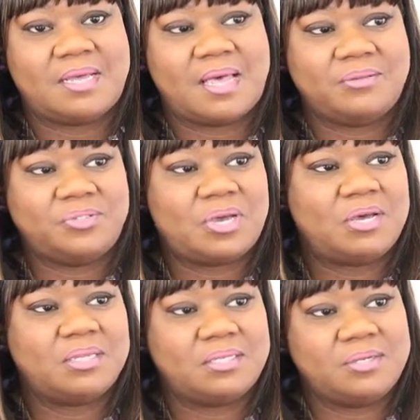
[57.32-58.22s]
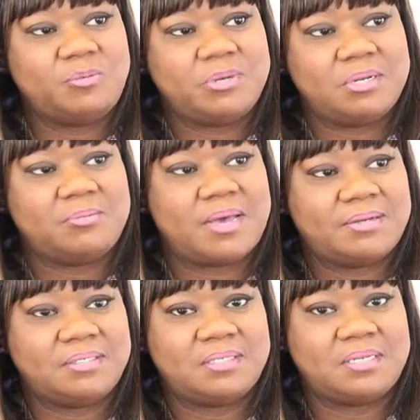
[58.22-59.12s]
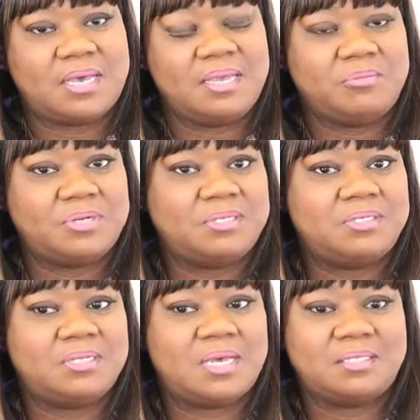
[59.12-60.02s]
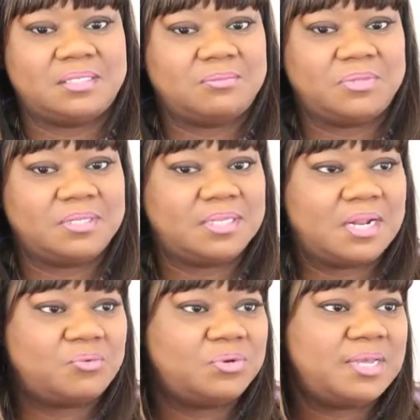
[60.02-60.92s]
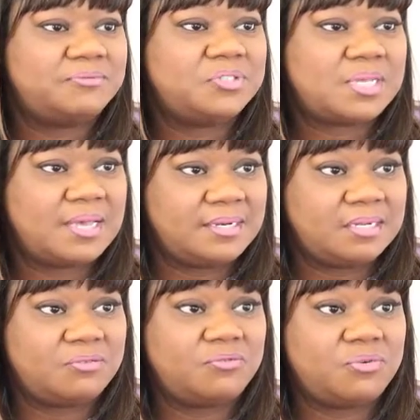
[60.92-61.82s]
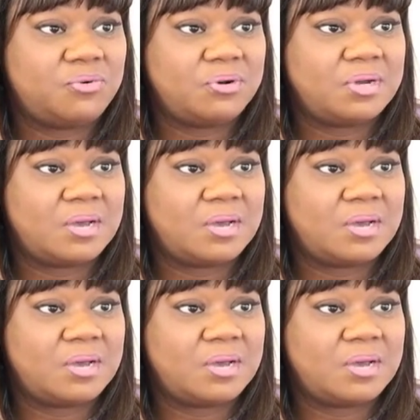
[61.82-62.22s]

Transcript: I'll talk a little bit about it tonight, but it's not something that I would have signed up for.